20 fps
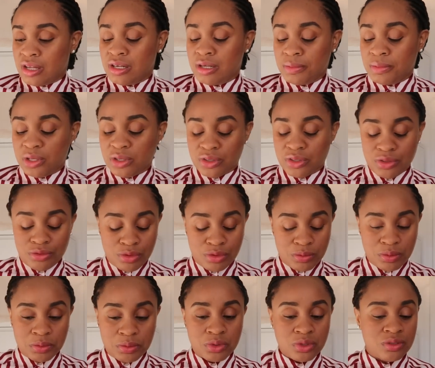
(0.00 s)
normally on the
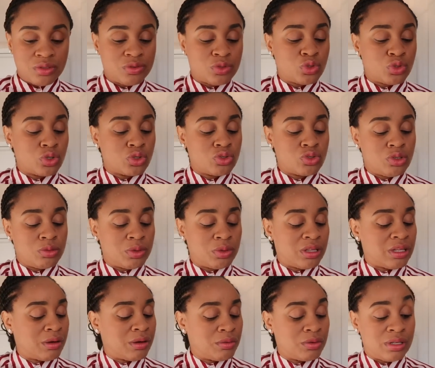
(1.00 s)
road people don't even talk to you,
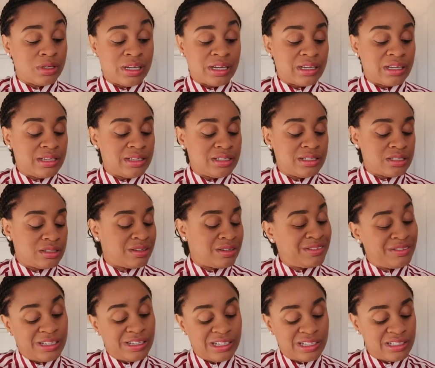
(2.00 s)
but that one, like ladies
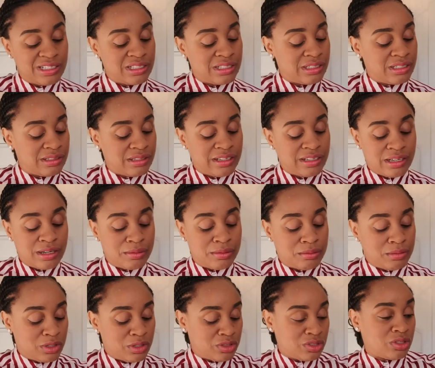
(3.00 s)
in
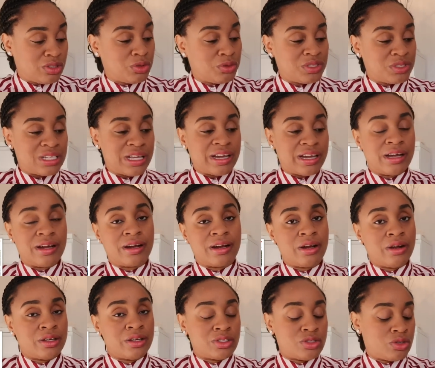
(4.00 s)
London always like
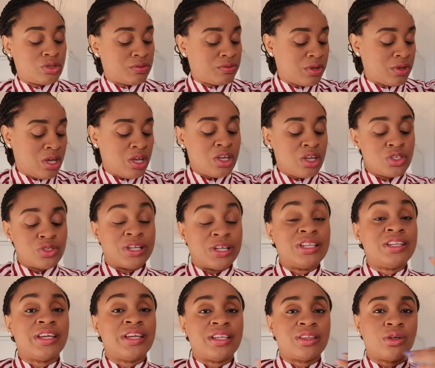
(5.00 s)
Ankara stuff. So I
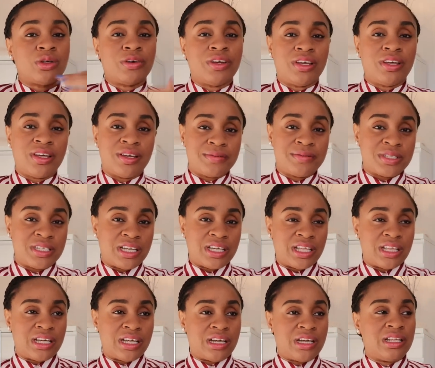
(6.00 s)
think they thought it came
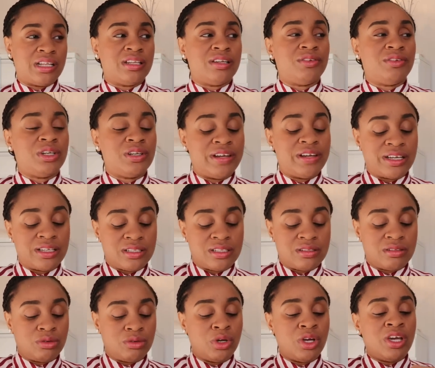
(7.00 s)
together and they really like
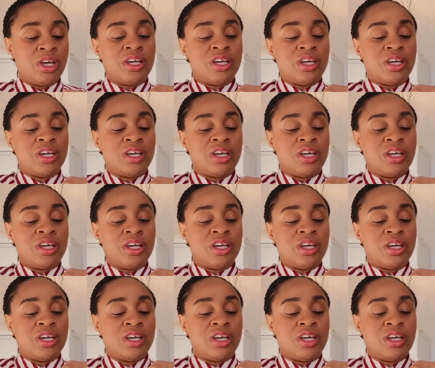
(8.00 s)
it. So